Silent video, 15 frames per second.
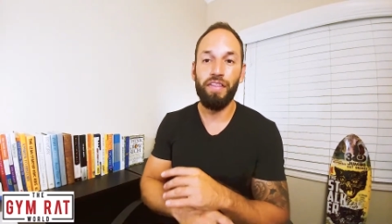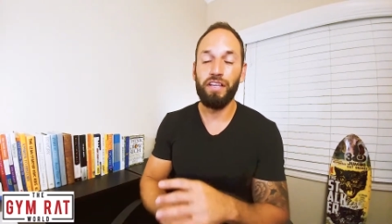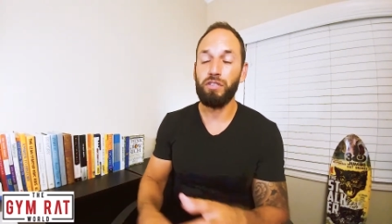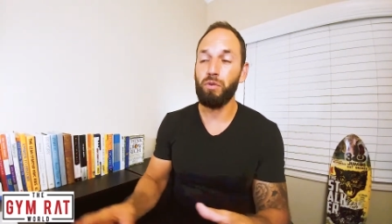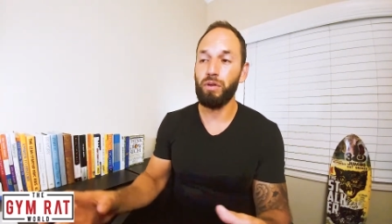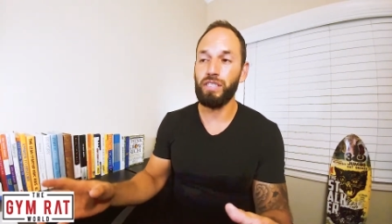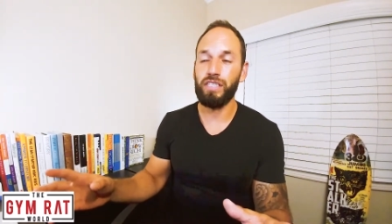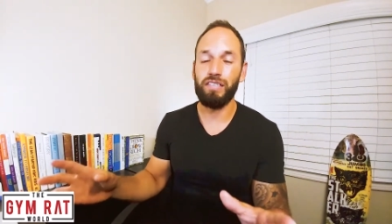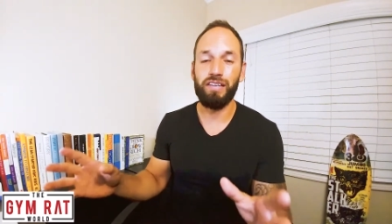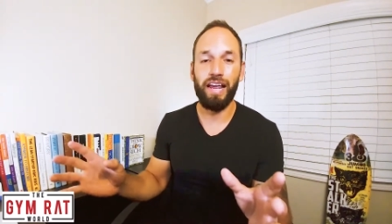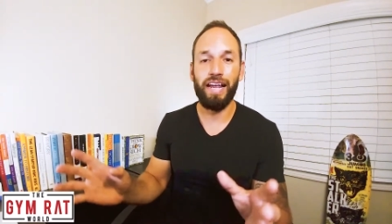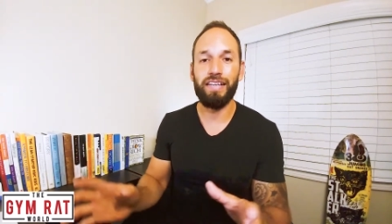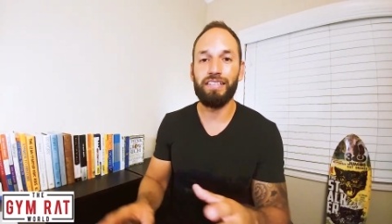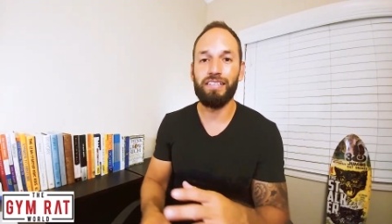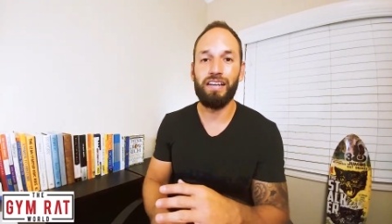This one just
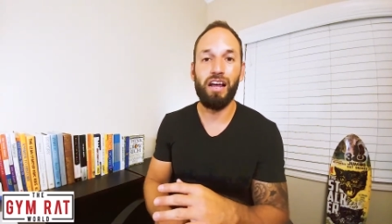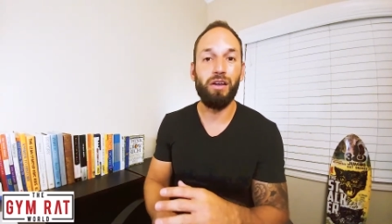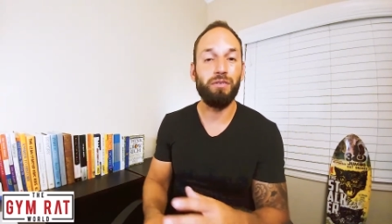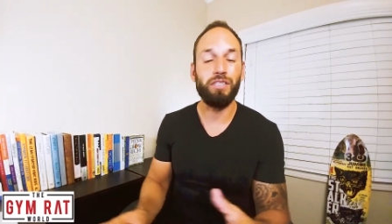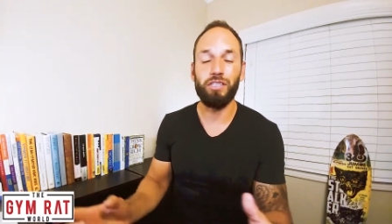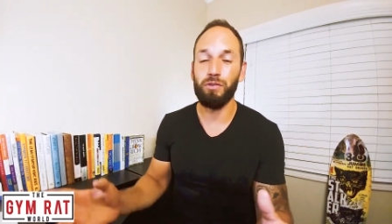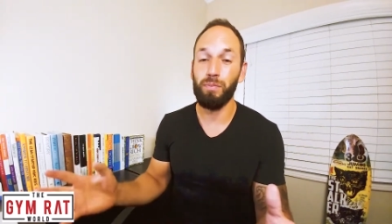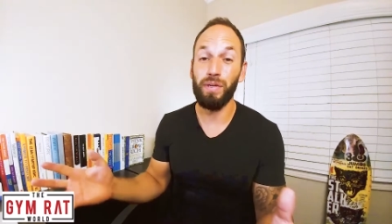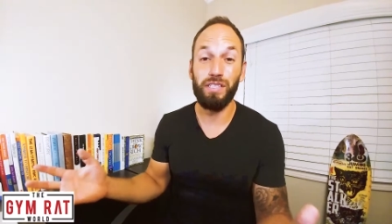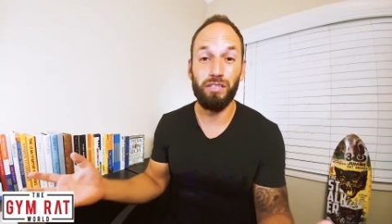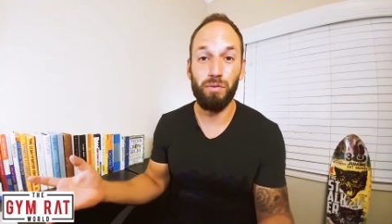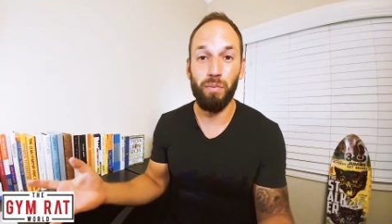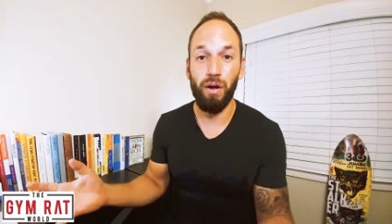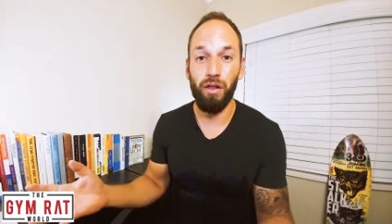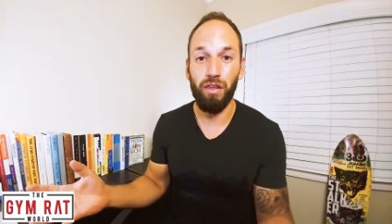hands down just
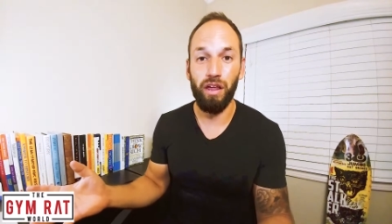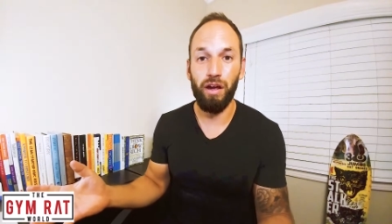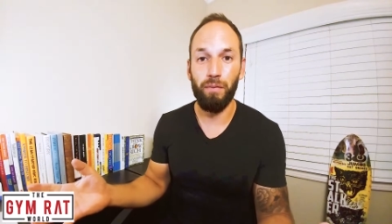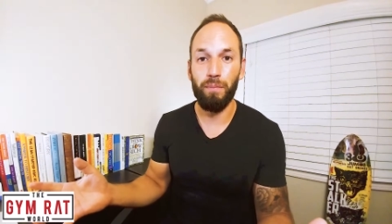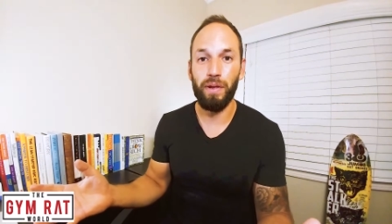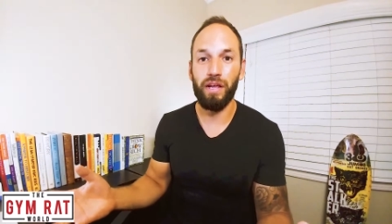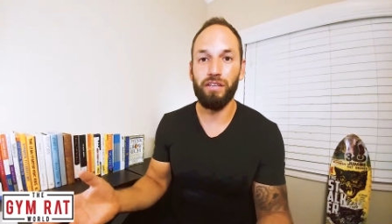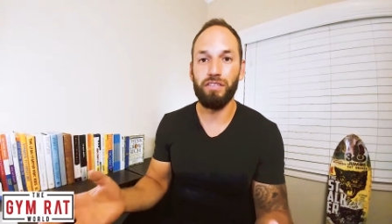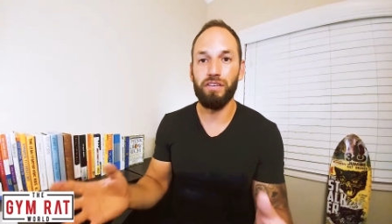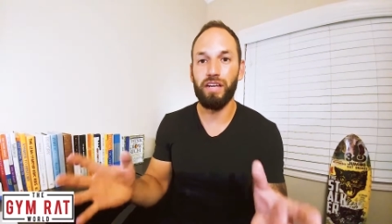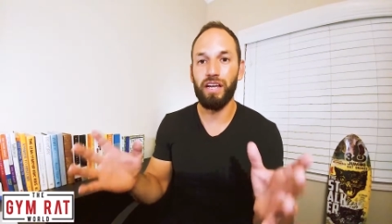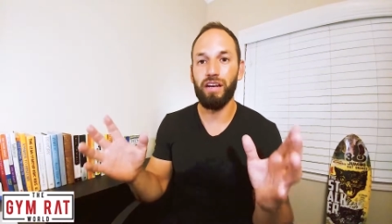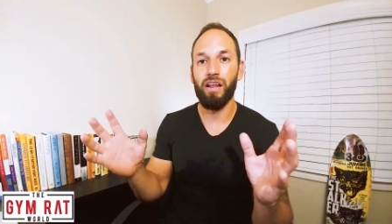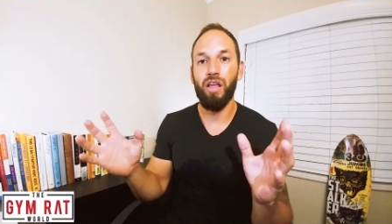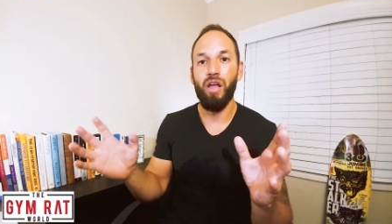beats them all out because
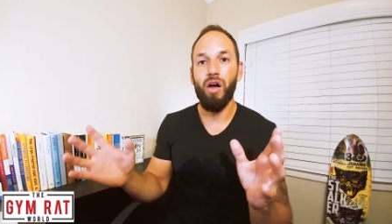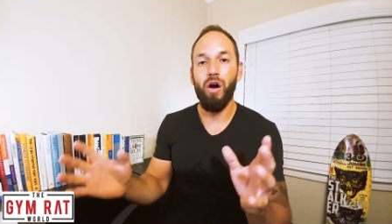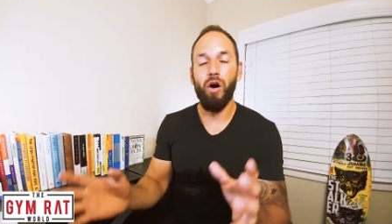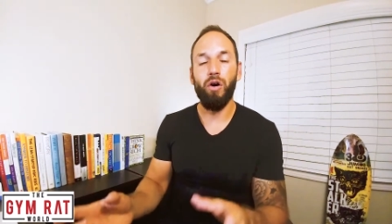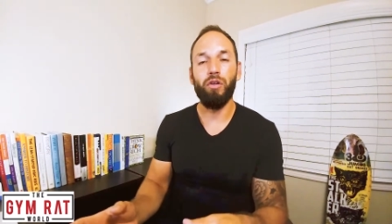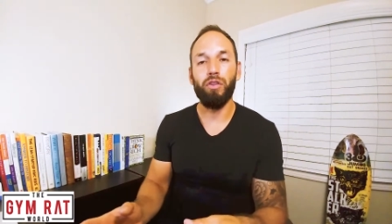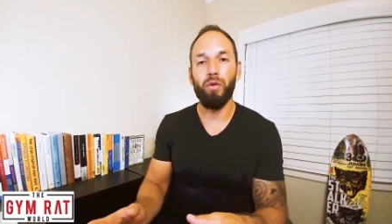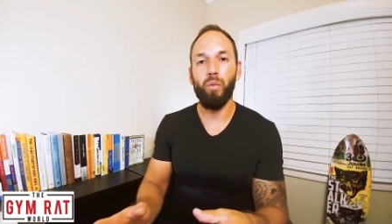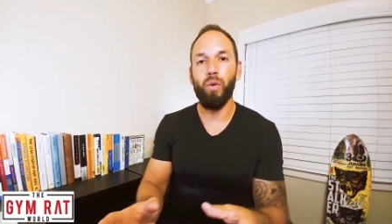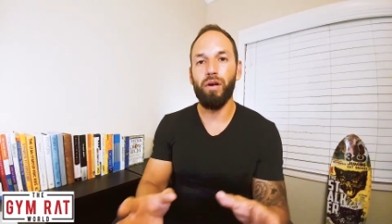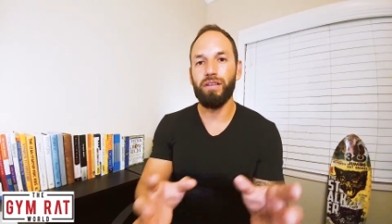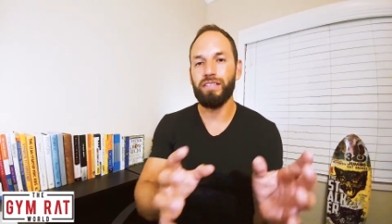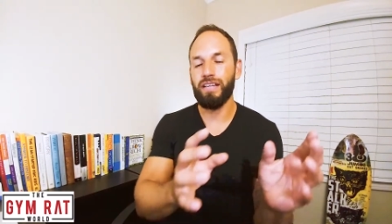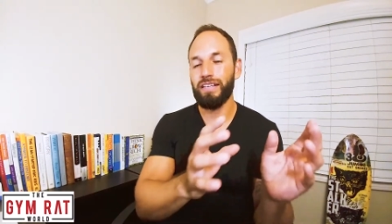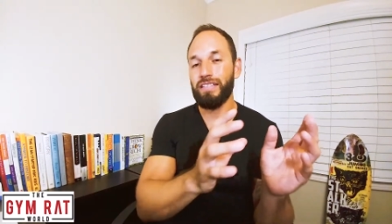you get all the
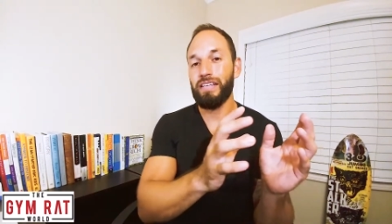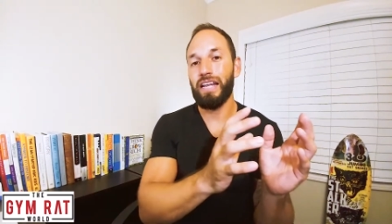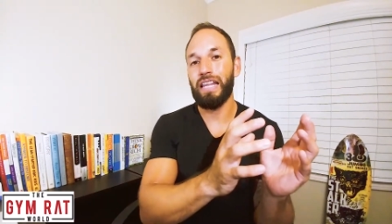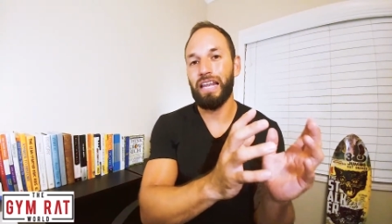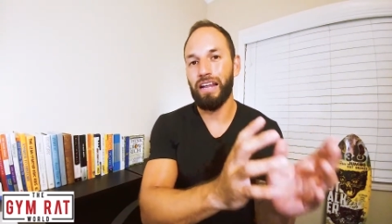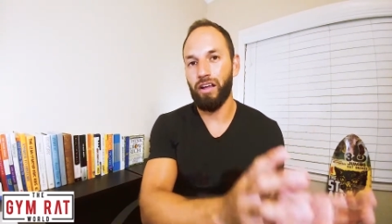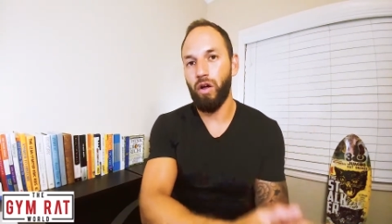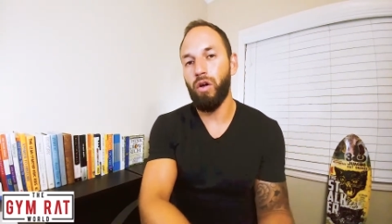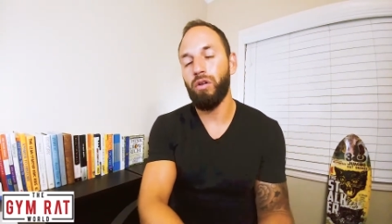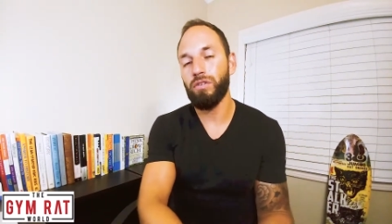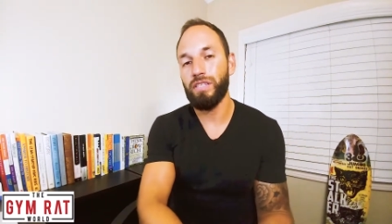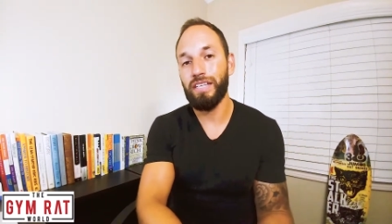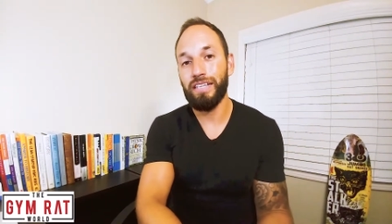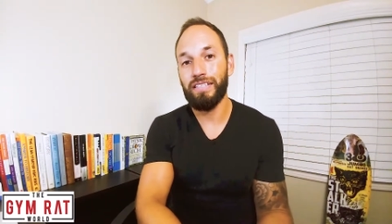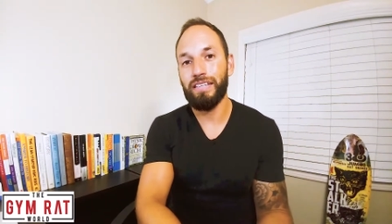ones that say like
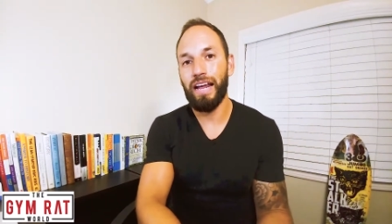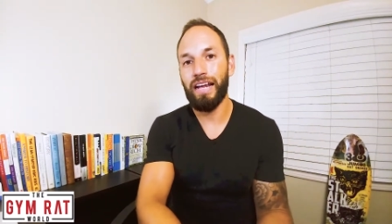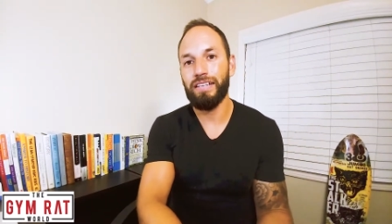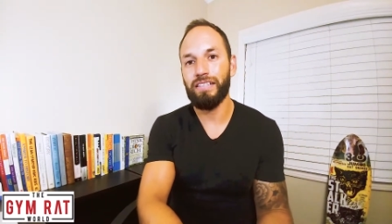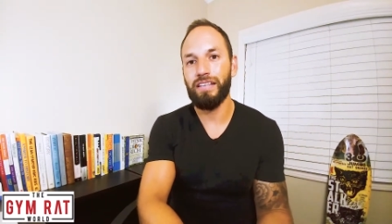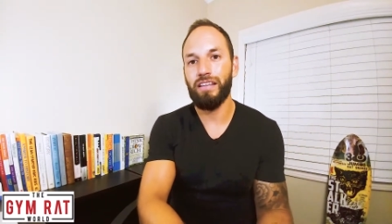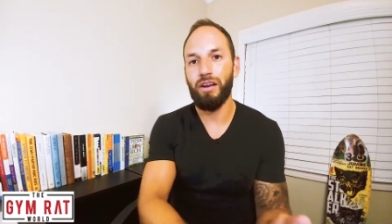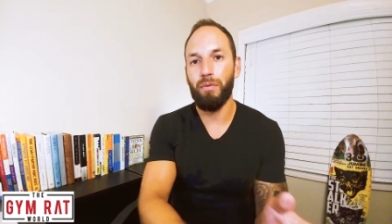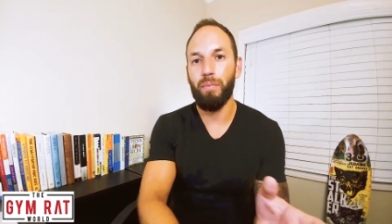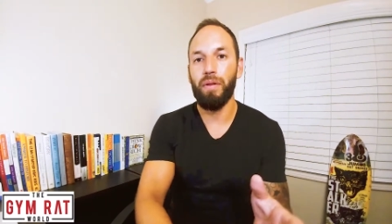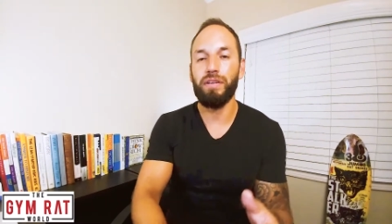Altius has in there,